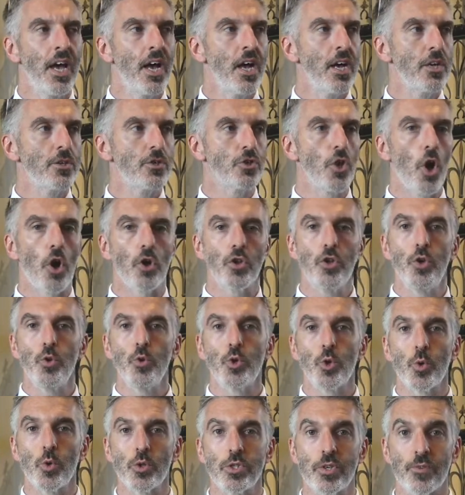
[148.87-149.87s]
It's not
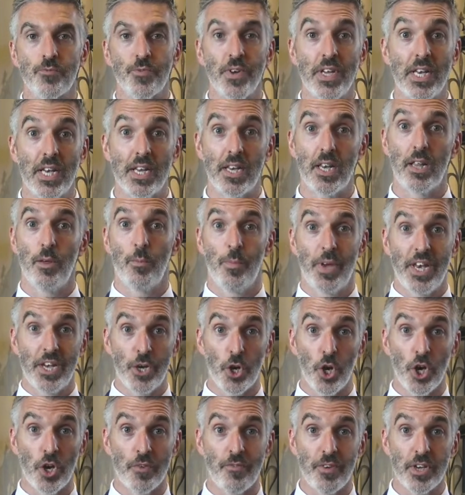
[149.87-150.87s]
unusual to feel a little bit
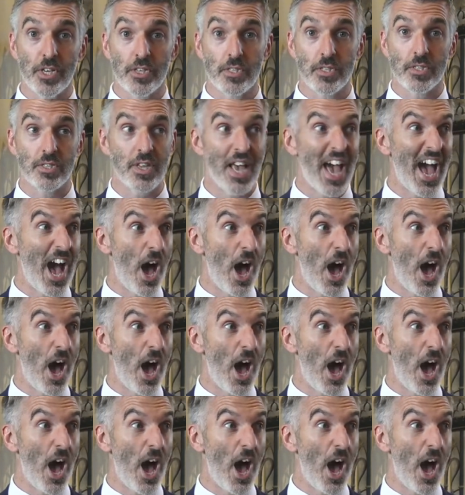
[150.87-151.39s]
nervous.